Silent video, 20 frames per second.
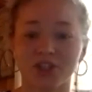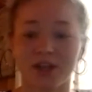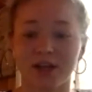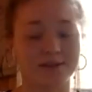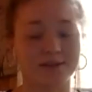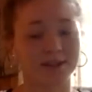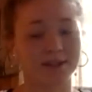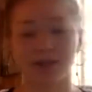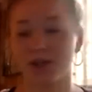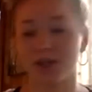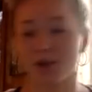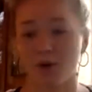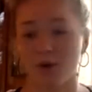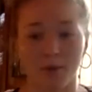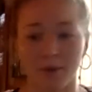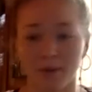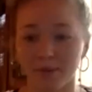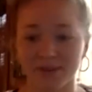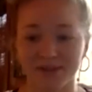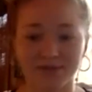I was like, you know what,
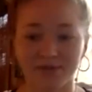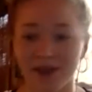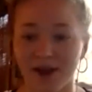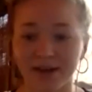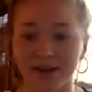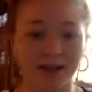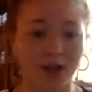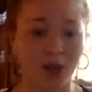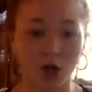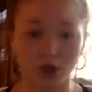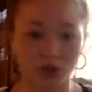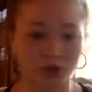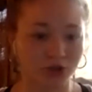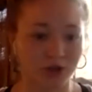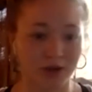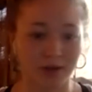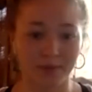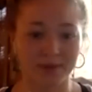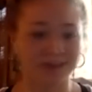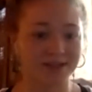Mom, it's fine. Like, I'll just
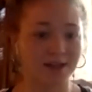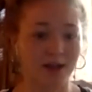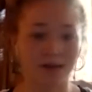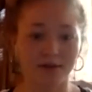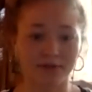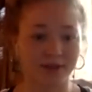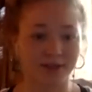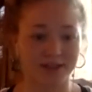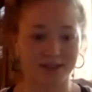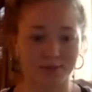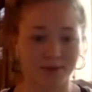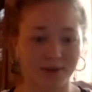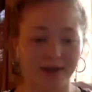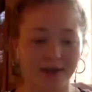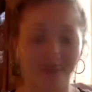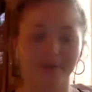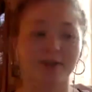drive myself. Like, it's whatever.